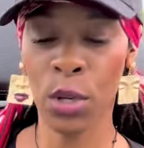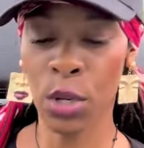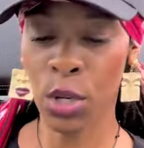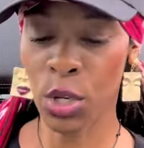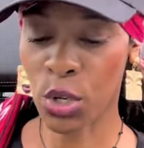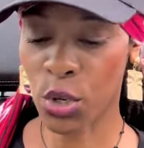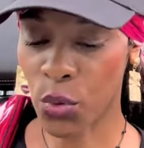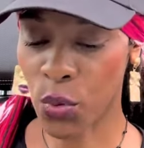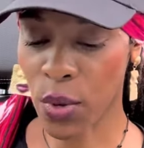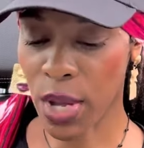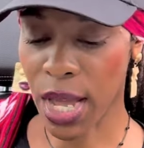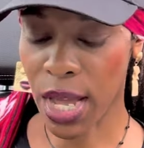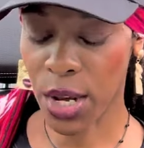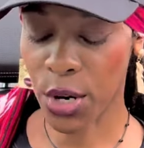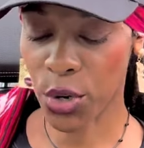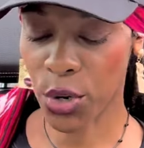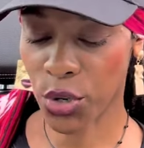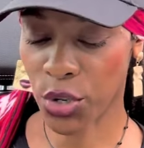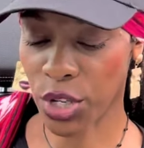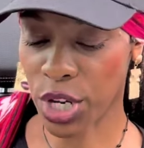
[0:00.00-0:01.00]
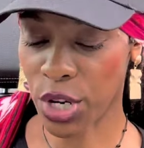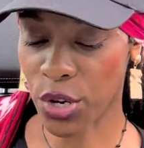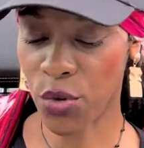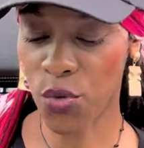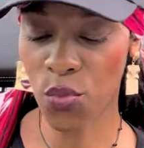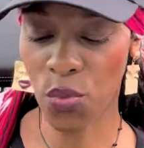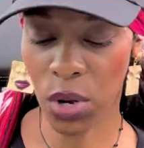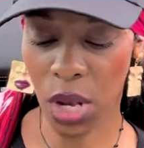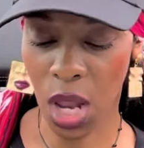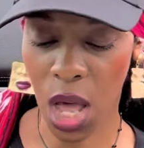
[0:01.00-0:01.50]
New energy,
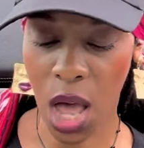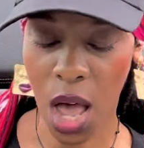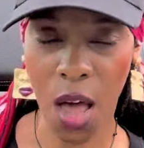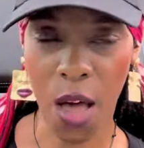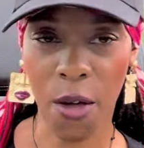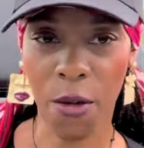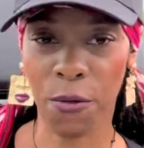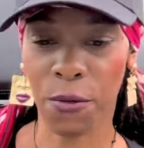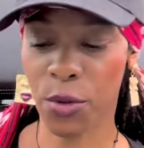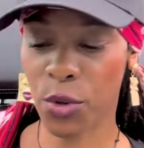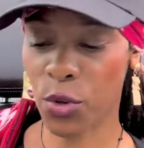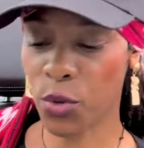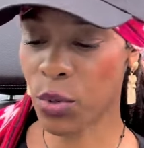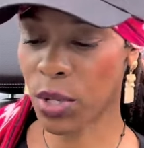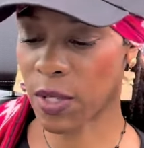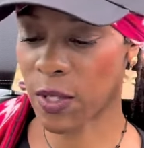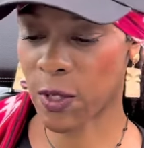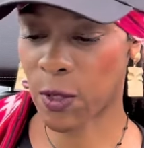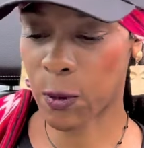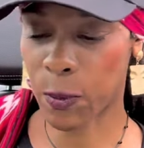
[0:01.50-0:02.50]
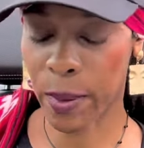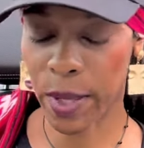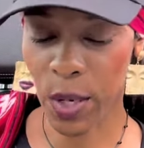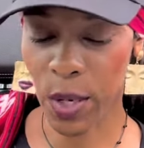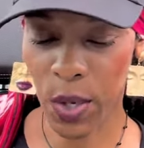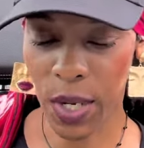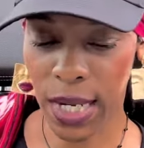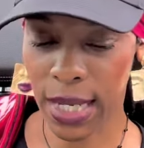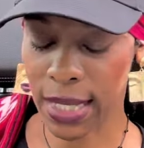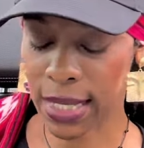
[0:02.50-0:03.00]
new love, new
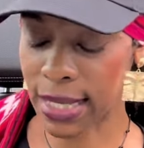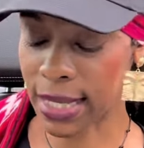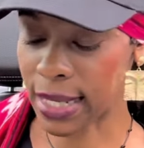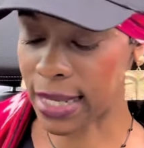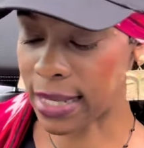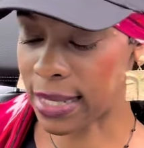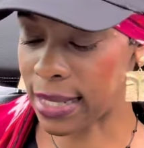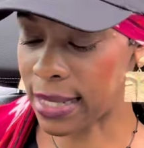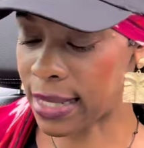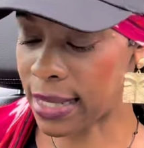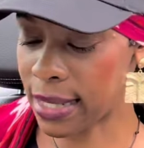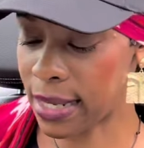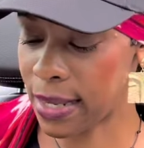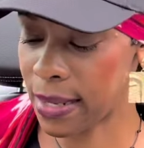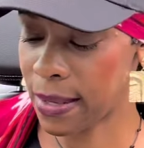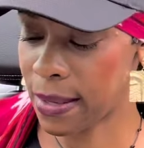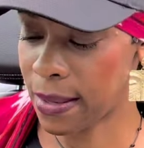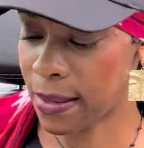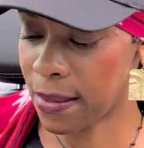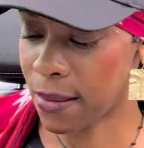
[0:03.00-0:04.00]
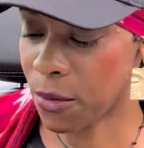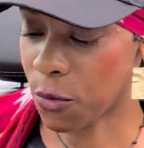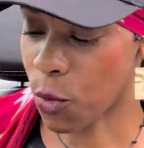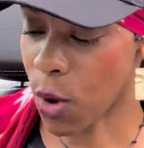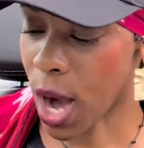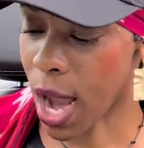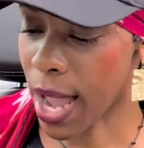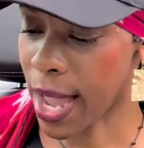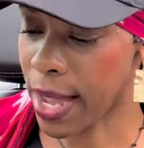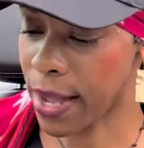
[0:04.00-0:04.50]
experiences,
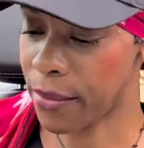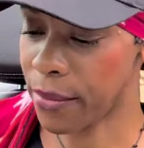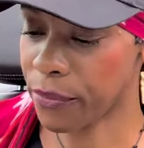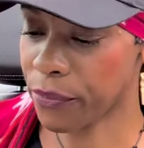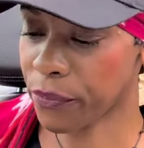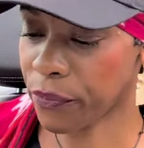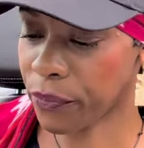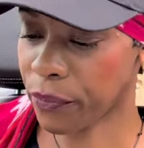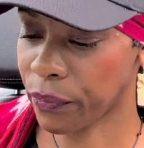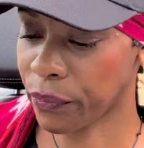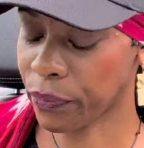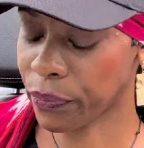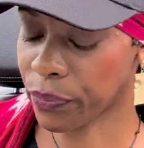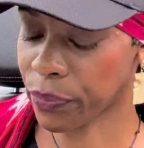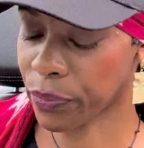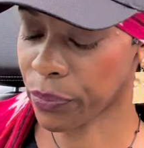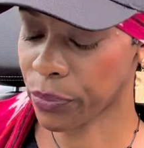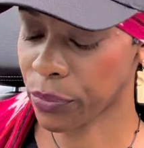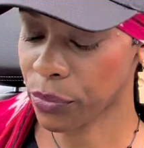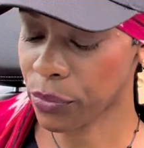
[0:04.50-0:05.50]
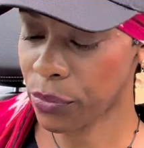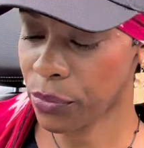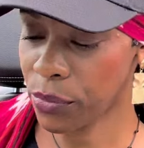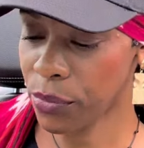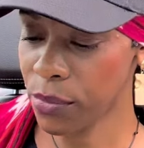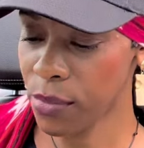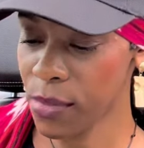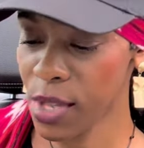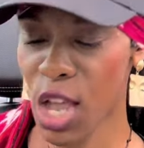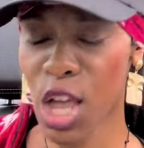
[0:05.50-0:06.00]
right?
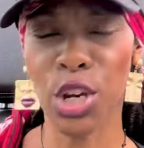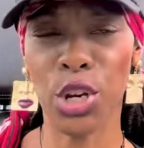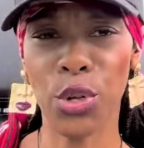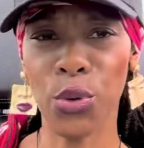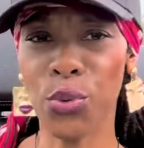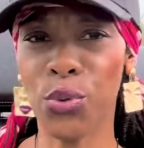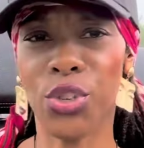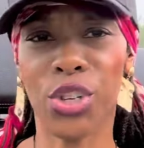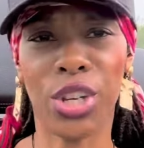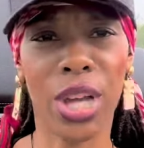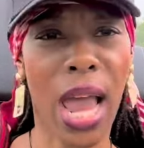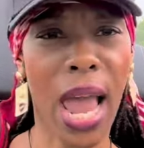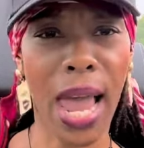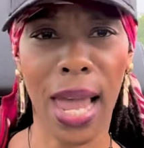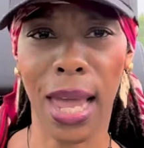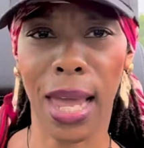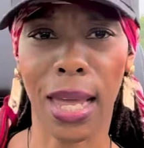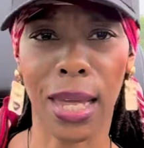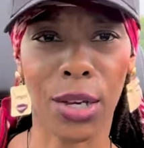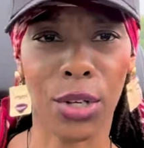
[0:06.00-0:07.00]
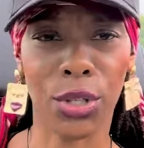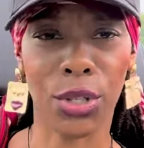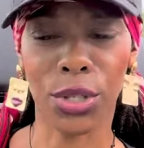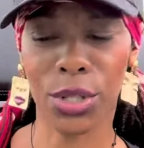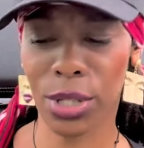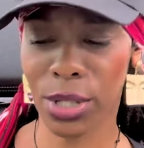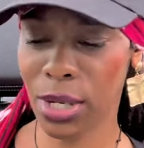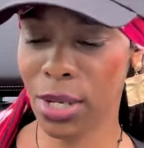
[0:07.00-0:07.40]
A new change.